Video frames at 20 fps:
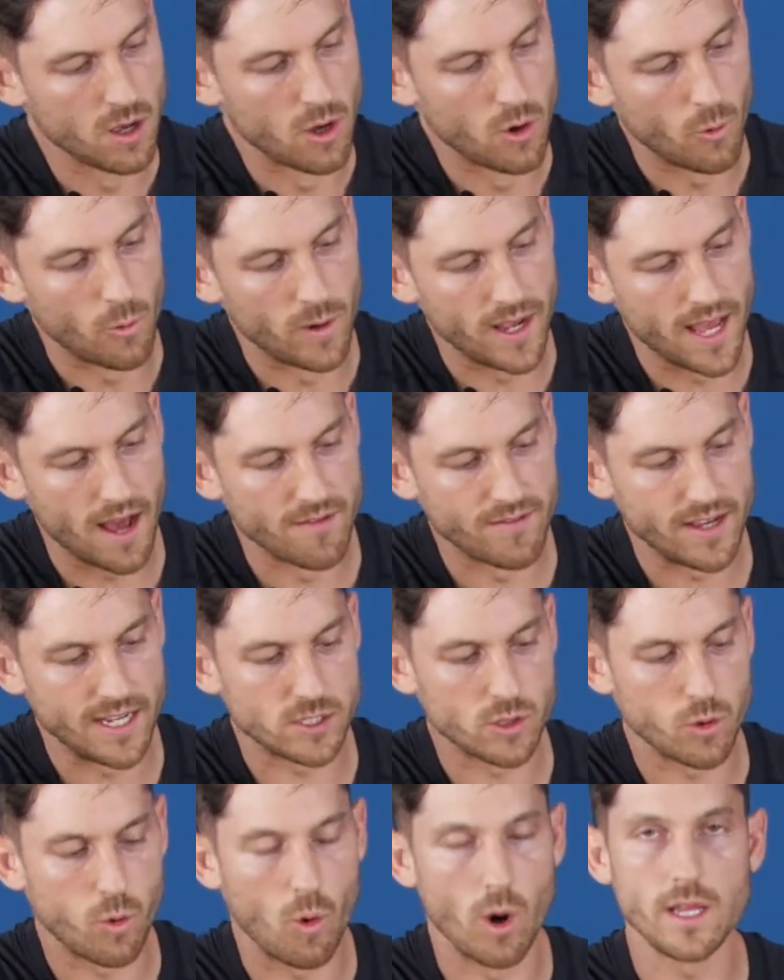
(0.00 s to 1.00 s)
We have a
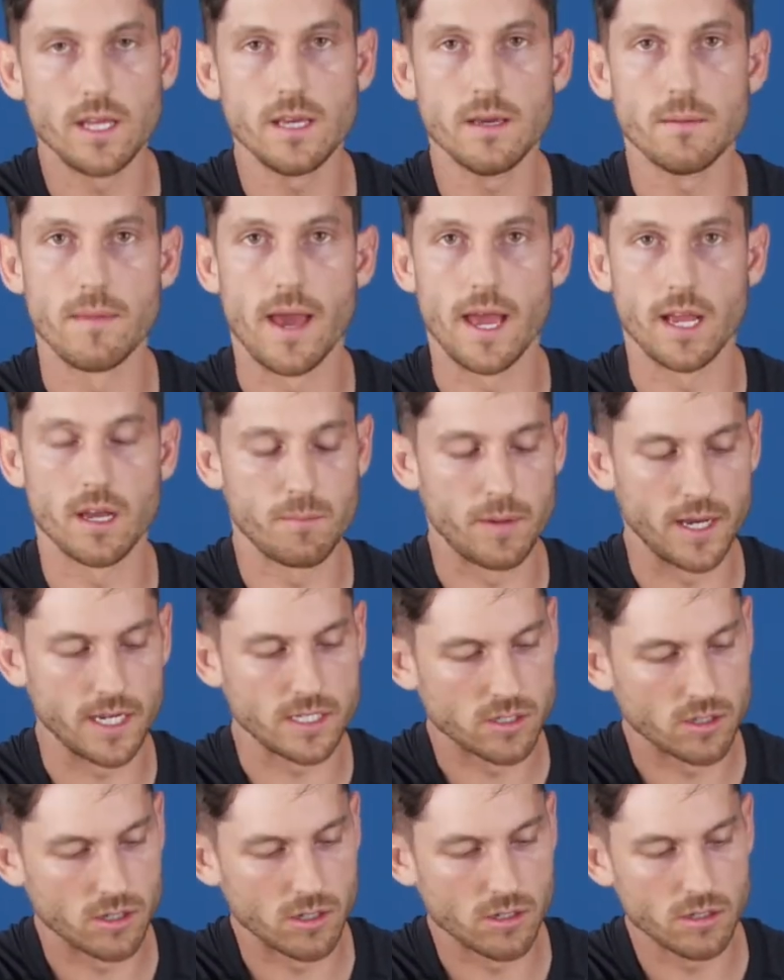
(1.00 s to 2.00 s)
20
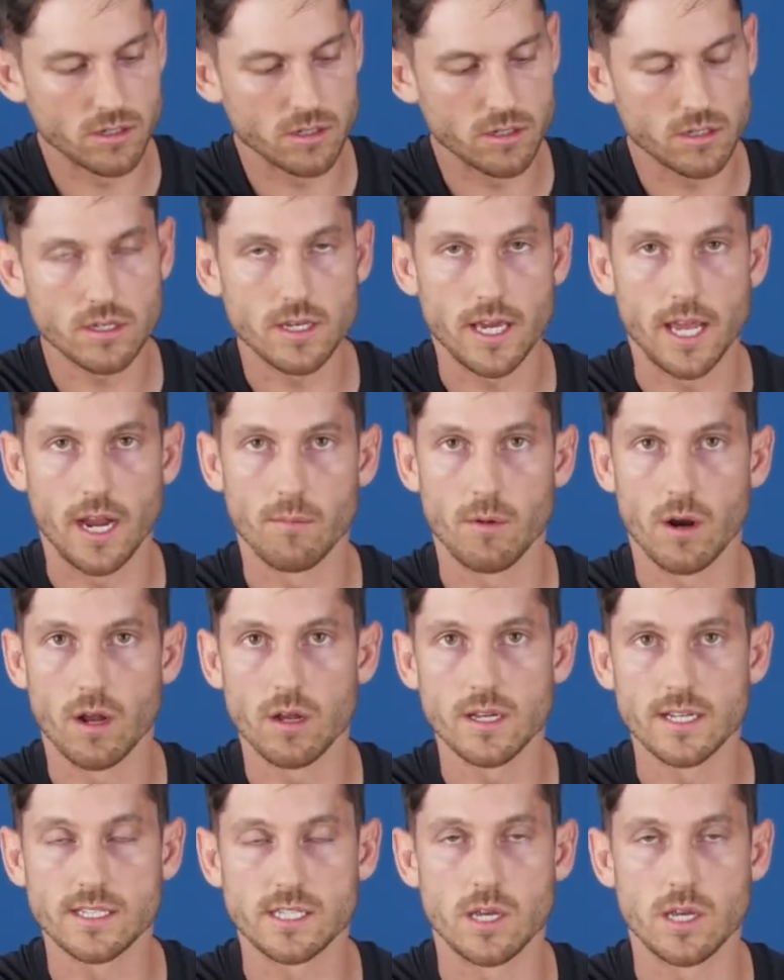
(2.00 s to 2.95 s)
megapixel camera. It's a